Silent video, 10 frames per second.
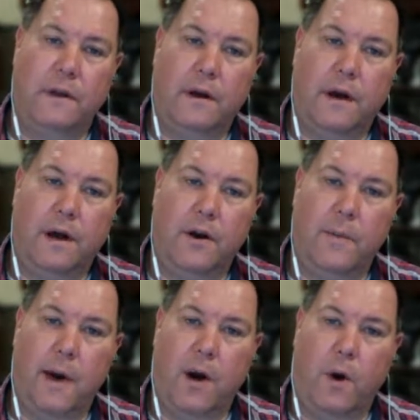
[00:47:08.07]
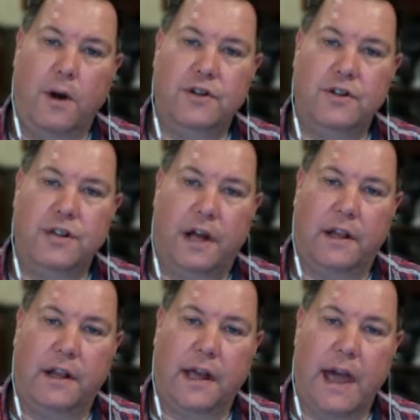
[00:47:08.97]
no matter what you're
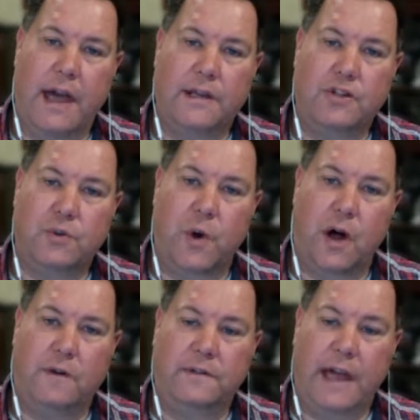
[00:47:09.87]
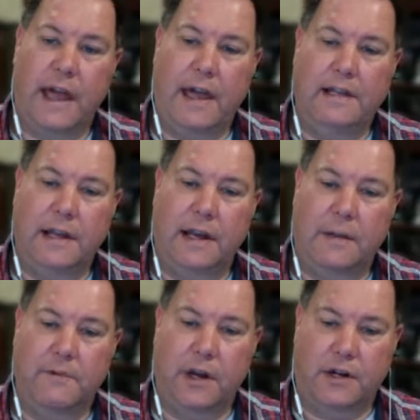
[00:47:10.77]
selling, has 12 to
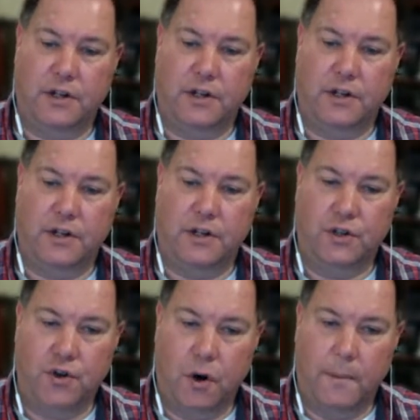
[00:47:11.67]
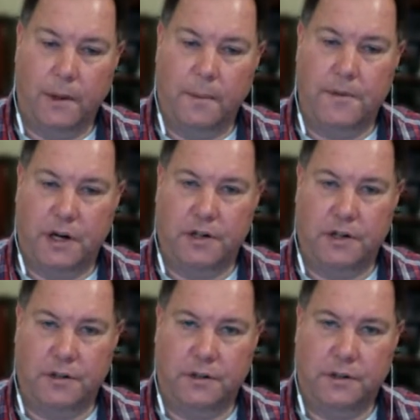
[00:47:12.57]
18 objections, normal
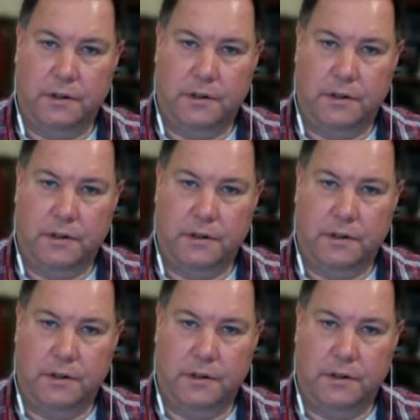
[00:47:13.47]
objections.